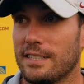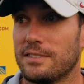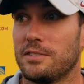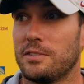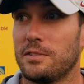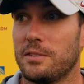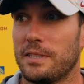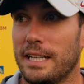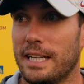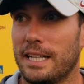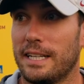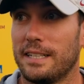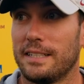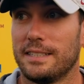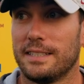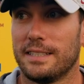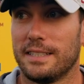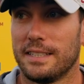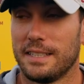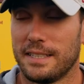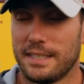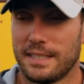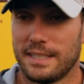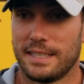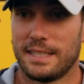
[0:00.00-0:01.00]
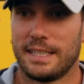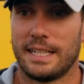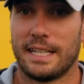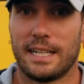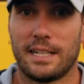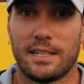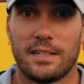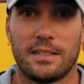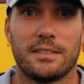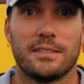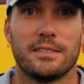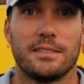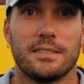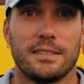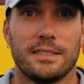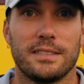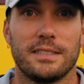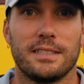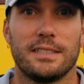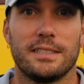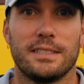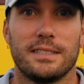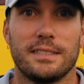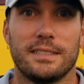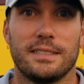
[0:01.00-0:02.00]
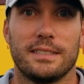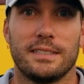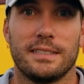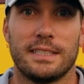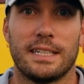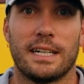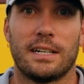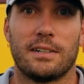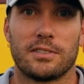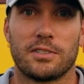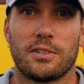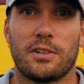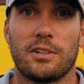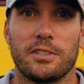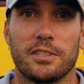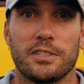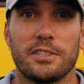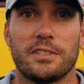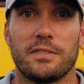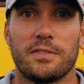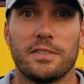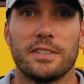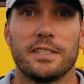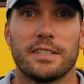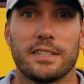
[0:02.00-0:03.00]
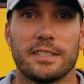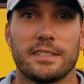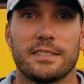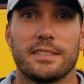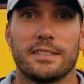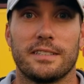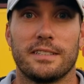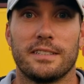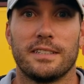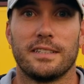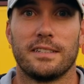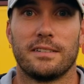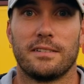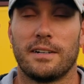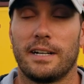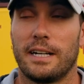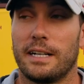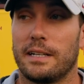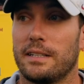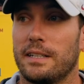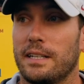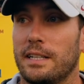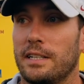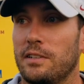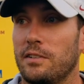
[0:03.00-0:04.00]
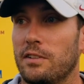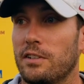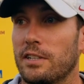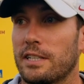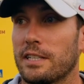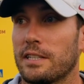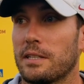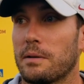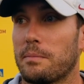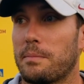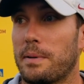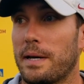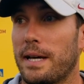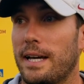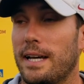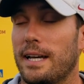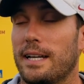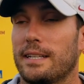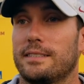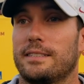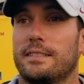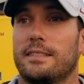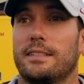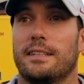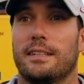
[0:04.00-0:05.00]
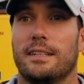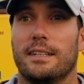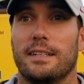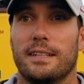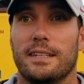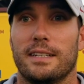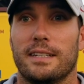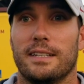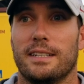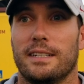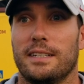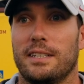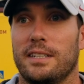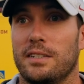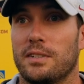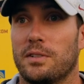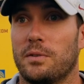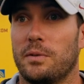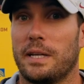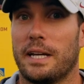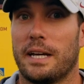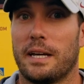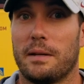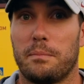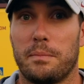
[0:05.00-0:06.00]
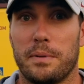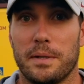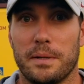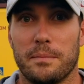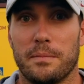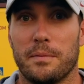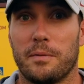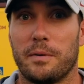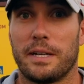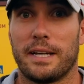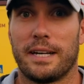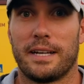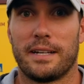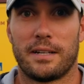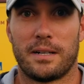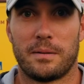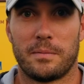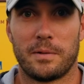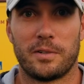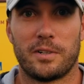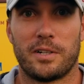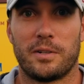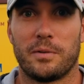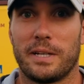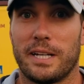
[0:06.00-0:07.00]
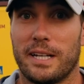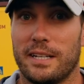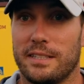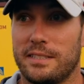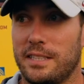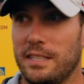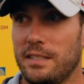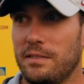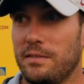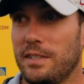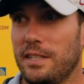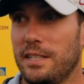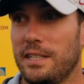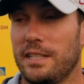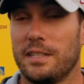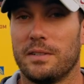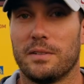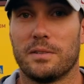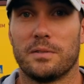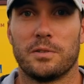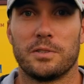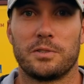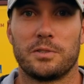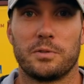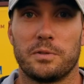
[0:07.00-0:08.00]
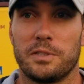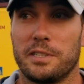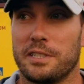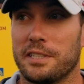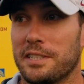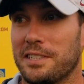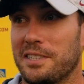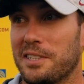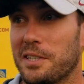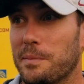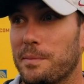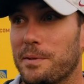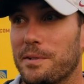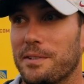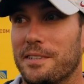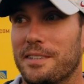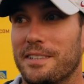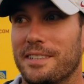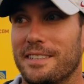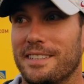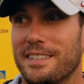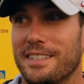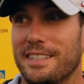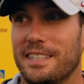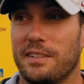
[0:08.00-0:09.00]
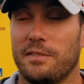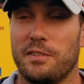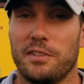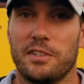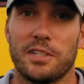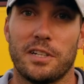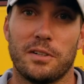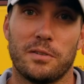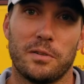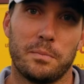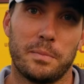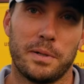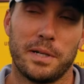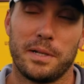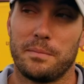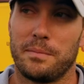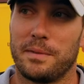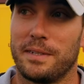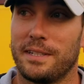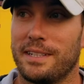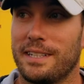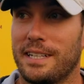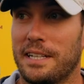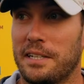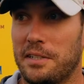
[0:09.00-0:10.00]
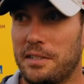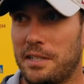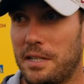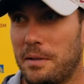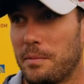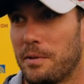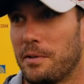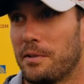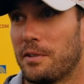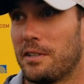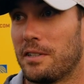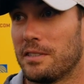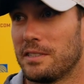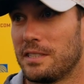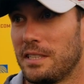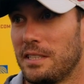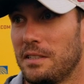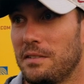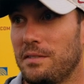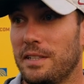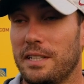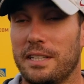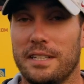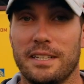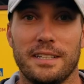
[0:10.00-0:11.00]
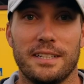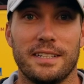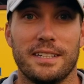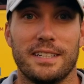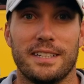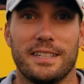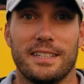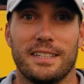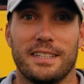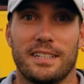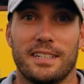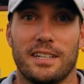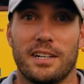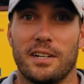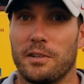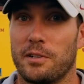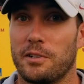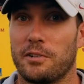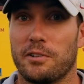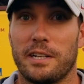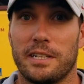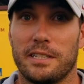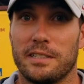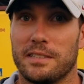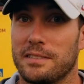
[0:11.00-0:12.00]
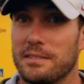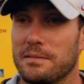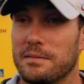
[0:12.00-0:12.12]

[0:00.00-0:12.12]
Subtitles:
do that, now it's hard to defend us, right? When you look in the past, you know, we had Pittman, we had Amon-Ra, we had TV. Which one are you going to double? You double Pittman, now Amon-Ra and TV are creating,